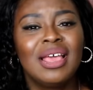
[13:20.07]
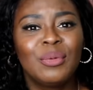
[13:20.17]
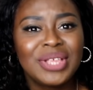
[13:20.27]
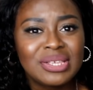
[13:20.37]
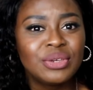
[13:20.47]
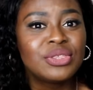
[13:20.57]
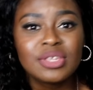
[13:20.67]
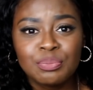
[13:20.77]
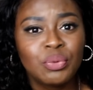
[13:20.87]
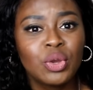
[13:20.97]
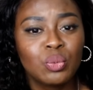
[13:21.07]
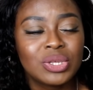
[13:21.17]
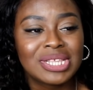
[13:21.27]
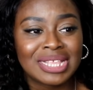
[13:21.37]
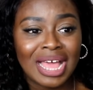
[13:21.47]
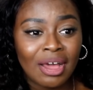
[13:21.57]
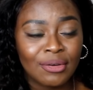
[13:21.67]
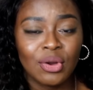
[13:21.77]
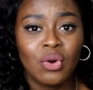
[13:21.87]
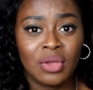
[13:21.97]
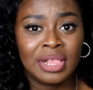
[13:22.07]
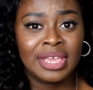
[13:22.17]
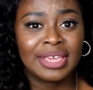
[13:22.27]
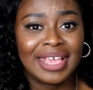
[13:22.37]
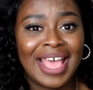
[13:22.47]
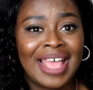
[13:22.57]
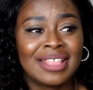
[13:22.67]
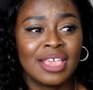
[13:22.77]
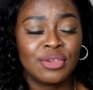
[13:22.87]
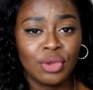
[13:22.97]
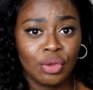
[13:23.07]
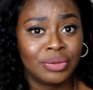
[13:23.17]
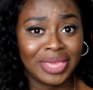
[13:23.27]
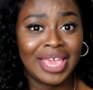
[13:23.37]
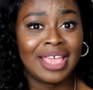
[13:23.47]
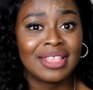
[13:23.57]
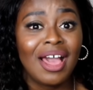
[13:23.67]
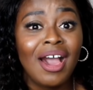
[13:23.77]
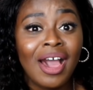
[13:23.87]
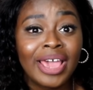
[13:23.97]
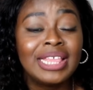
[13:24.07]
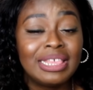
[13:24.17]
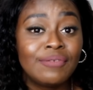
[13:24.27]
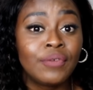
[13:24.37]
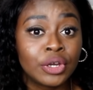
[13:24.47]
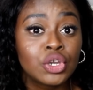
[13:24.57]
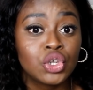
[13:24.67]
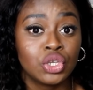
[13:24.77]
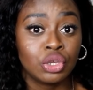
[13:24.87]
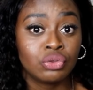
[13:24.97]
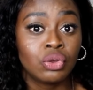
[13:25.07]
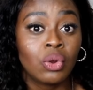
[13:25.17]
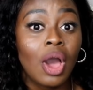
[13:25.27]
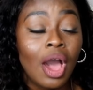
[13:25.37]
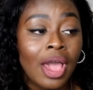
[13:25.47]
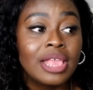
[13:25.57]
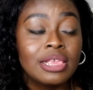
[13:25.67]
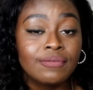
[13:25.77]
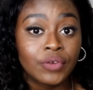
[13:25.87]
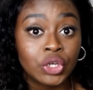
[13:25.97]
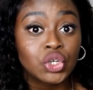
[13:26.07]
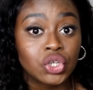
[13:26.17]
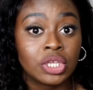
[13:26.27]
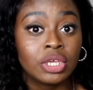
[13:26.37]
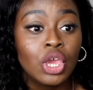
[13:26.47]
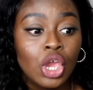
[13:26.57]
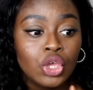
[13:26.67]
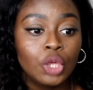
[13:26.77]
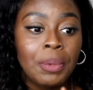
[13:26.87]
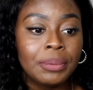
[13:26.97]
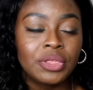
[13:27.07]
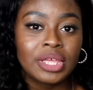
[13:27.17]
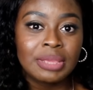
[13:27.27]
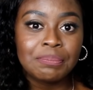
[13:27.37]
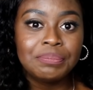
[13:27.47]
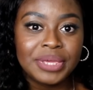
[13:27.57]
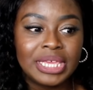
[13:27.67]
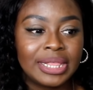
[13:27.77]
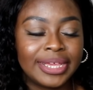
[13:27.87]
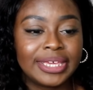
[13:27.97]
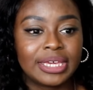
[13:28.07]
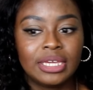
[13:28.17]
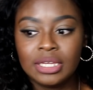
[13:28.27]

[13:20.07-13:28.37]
Well, I tell you, this boy was an alcoholic and a cokehead, highly functioning though, highly functioning. Those people that can be like